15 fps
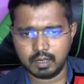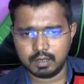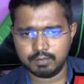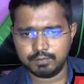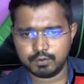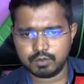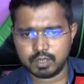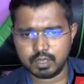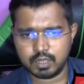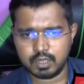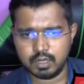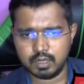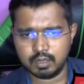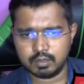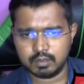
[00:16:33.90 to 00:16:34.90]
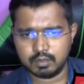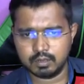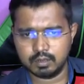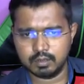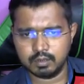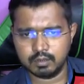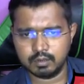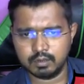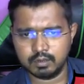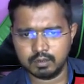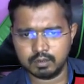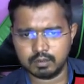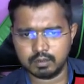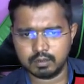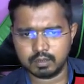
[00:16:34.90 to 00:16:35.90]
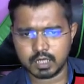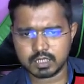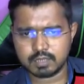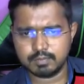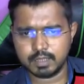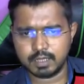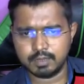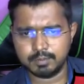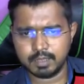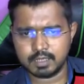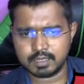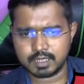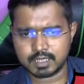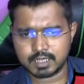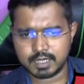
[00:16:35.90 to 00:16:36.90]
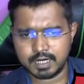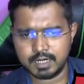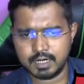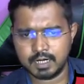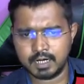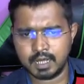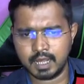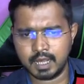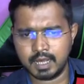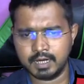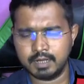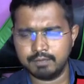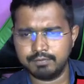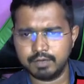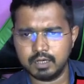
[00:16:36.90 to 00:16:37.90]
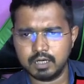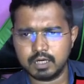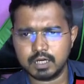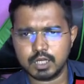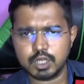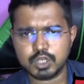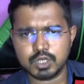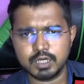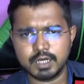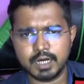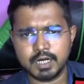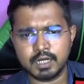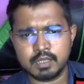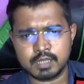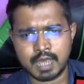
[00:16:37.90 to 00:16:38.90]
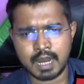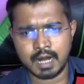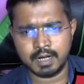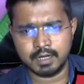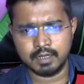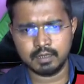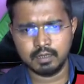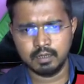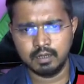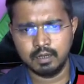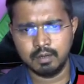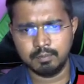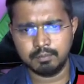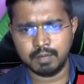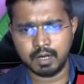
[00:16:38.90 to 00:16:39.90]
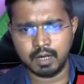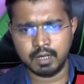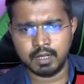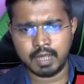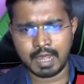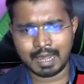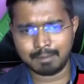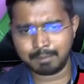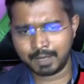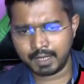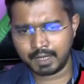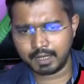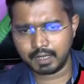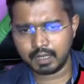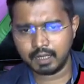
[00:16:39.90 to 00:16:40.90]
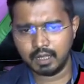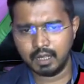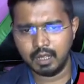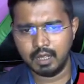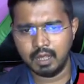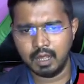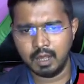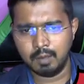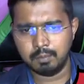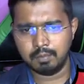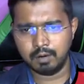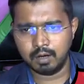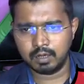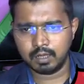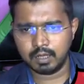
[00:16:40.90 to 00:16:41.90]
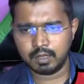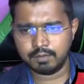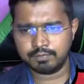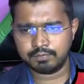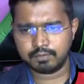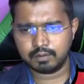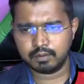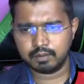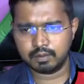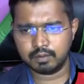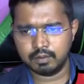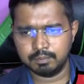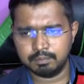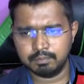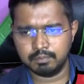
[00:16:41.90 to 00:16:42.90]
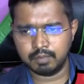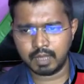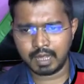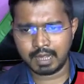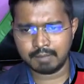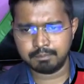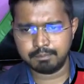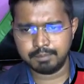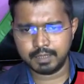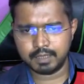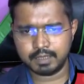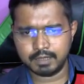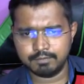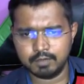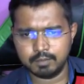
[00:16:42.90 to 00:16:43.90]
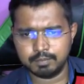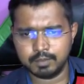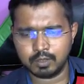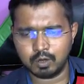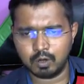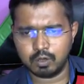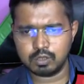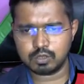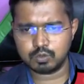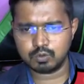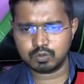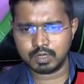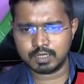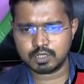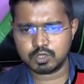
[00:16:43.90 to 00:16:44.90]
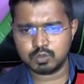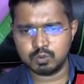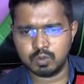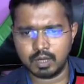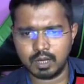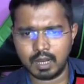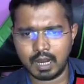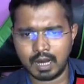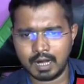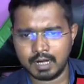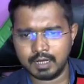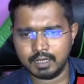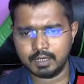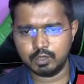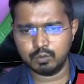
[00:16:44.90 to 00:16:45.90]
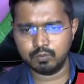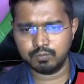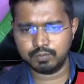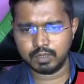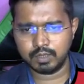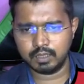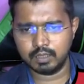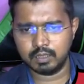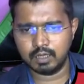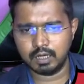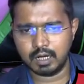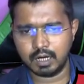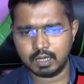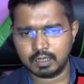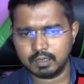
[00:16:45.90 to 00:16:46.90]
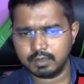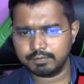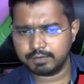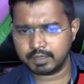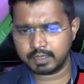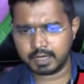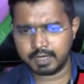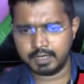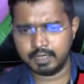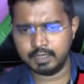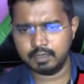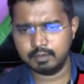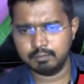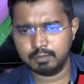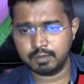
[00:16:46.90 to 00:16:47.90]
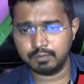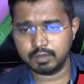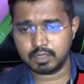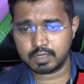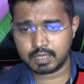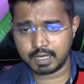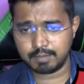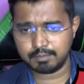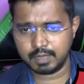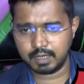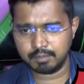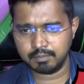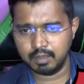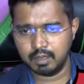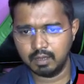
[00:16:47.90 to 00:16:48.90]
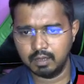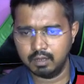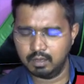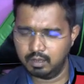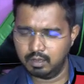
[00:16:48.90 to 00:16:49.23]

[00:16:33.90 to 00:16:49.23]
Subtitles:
if you see here, the customer table is extended and a field creation date is added by app A. But if the app B developer also tries to add a new field at a different ID, but with the same name,